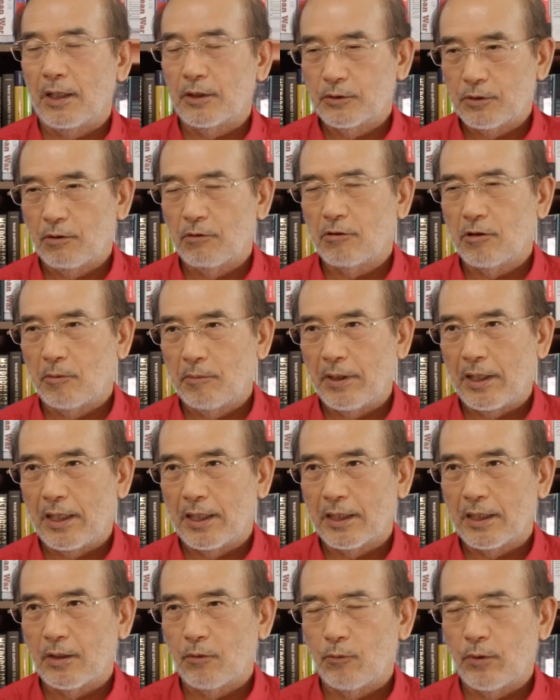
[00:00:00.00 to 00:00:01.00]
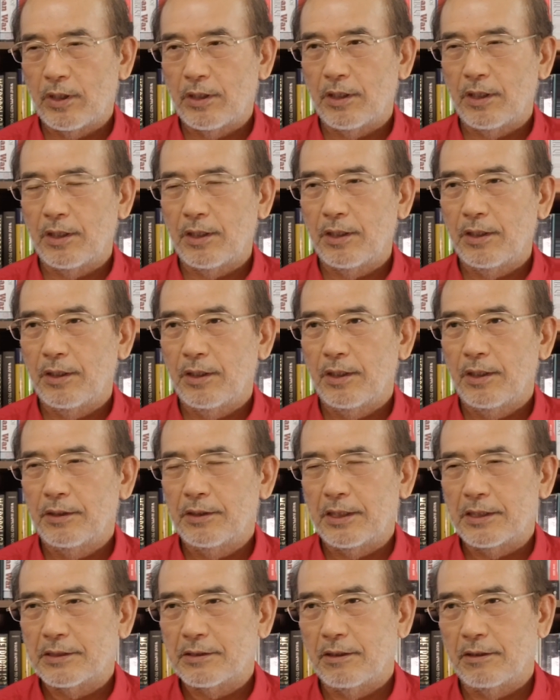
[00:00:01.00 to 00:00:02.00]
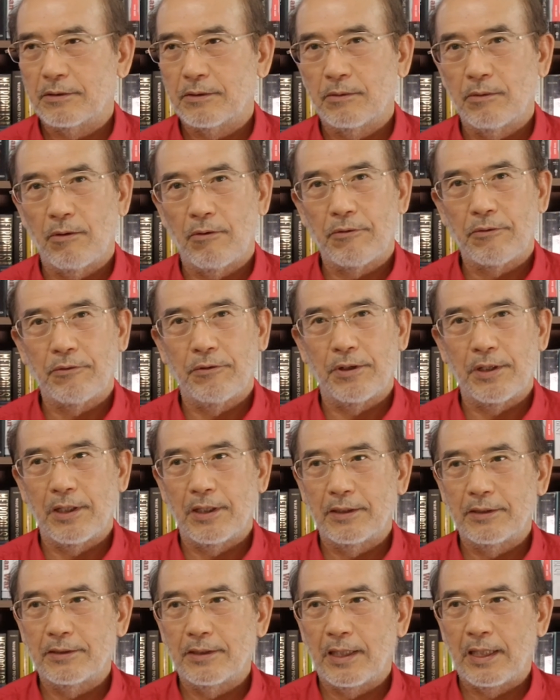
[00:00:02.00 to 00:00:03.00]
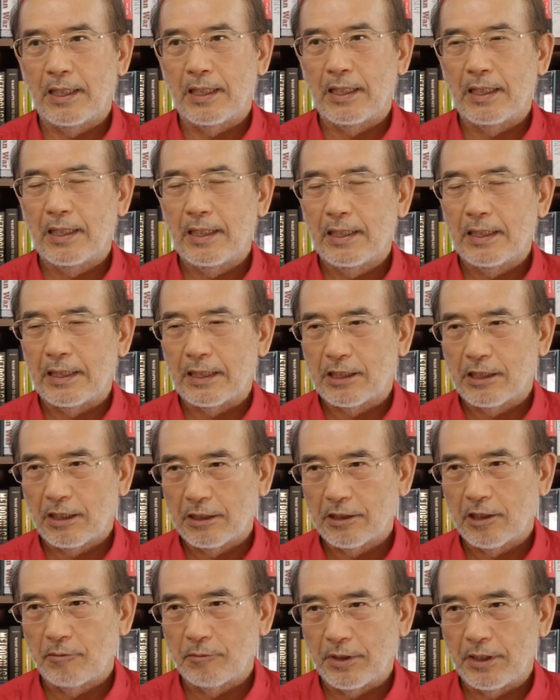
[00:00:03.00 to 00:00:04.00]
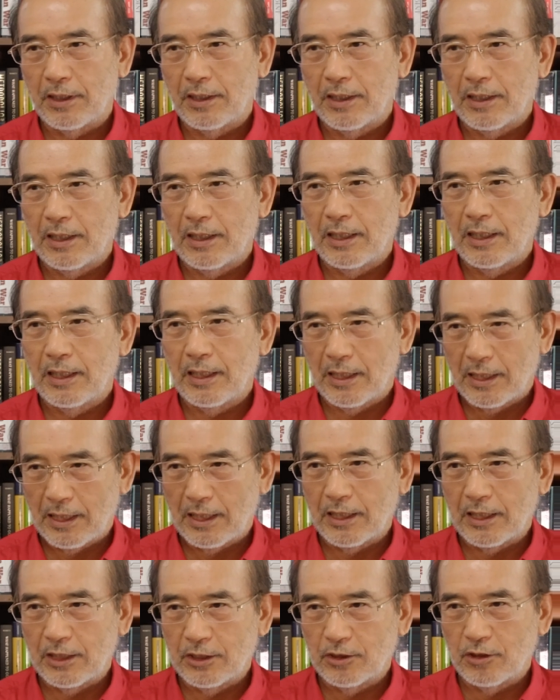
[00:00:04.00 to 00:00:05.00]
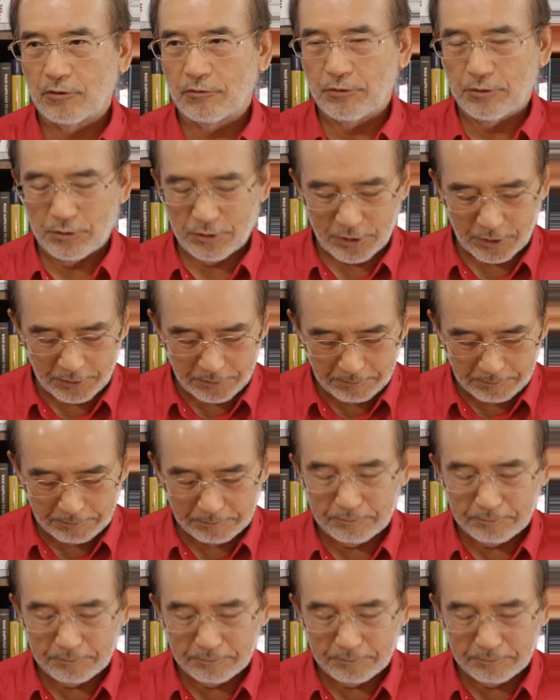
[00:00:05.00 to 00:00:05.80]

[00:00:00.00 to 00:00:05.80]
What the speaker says: talk about it when we discuss North Korean economy in the future.